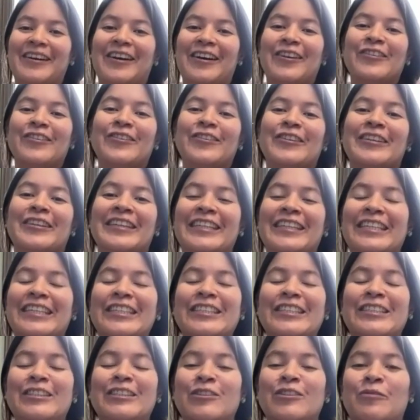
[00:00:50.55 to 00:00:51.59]
other
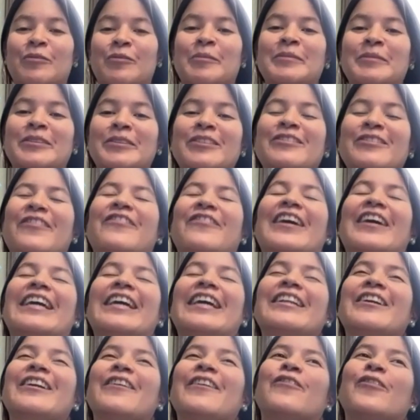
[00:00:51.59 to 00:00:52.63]
Indigenous women to
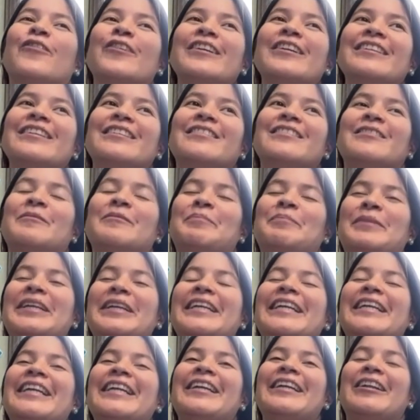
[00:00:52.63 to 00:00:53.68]
find their voice,
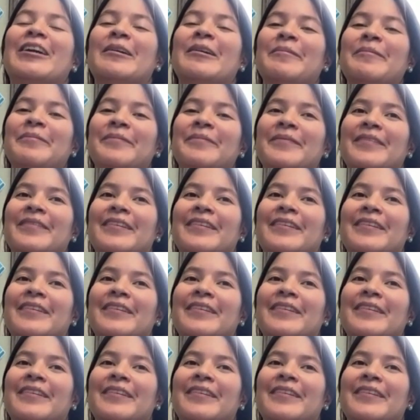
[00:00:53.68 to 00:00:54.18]
speaking up